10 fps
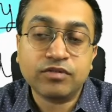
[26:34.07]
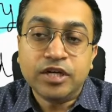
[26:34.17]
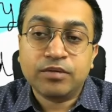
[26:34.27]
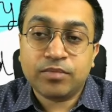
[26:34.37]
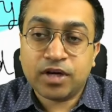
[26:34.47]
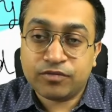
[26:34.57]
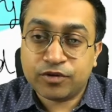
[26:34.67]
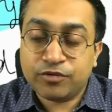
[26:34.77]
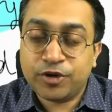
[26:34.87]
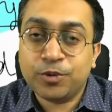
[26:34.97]
but after we
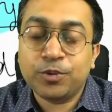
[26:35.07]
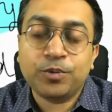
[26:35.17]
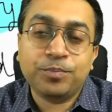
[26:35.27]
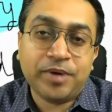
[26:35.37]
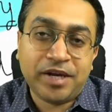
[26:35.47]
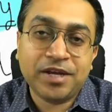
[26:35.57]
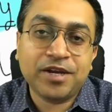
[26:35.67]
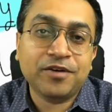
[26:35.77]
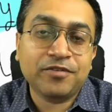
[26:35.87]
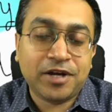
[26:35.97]
do median nerve,
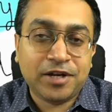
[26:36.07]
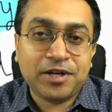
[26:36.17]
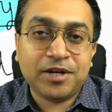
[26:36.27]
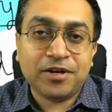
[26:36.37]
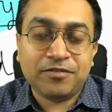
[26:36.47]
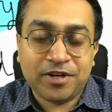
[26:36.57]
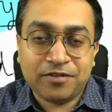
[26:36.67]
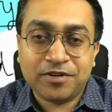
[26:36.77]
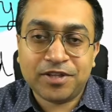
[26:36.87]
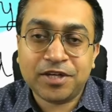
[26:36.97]
ulnar nerve and
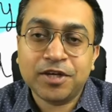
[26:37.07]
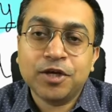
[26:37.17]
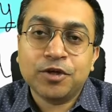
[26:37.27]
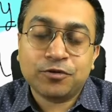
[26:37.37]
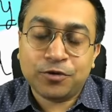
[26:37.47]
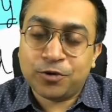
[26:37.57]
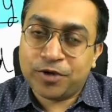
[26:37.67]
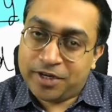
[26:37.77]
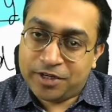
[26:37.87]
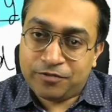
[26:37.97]
everything, so you get
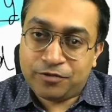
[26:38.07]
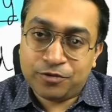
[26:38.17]
confused.